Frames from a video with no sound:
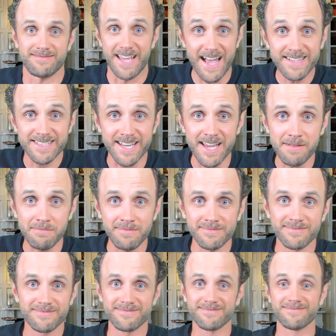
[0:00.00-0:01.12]
Yeah, Tim.
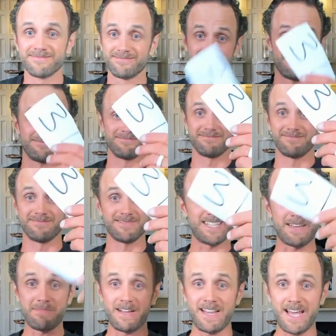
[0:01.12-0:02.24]

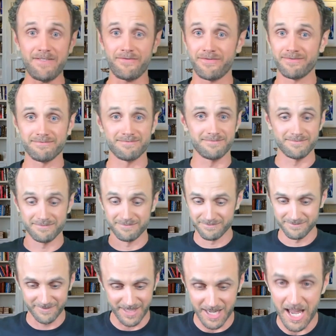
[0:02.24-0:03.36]
Saved my life.
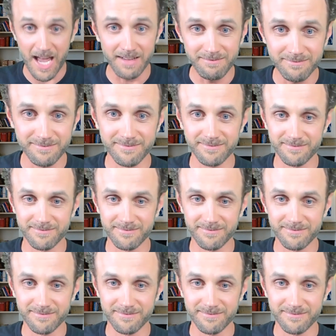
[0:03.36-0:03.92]
Again.